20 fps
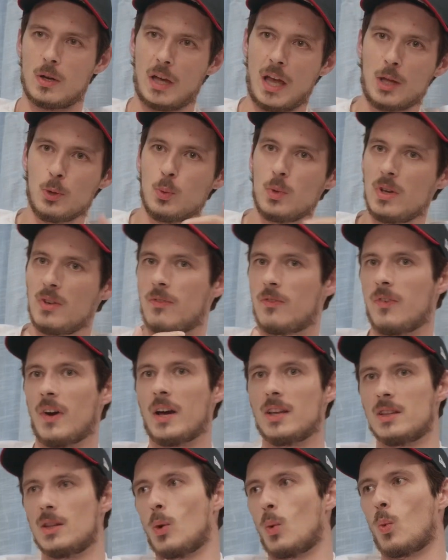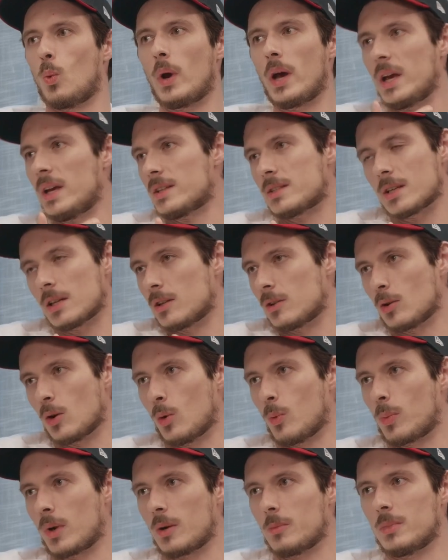can we find the ways? I
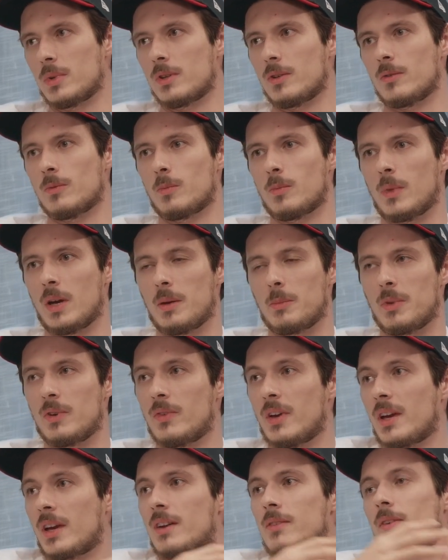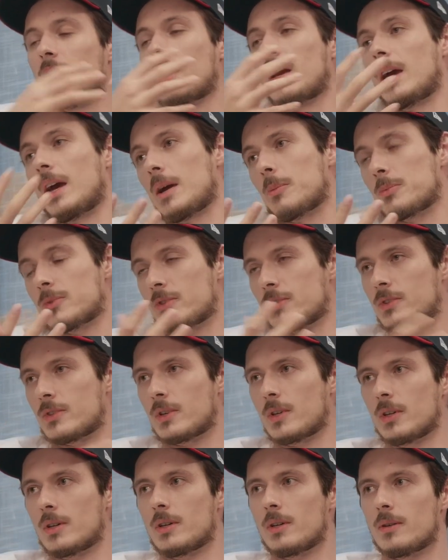know probably maybe they have a gaps.
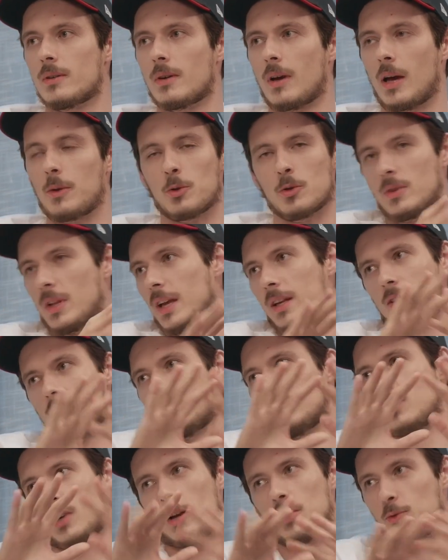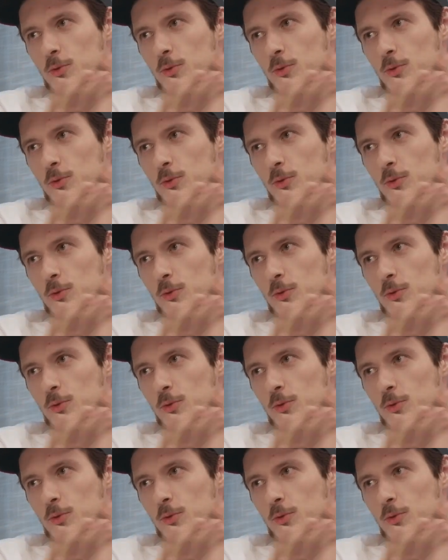I'm not like trying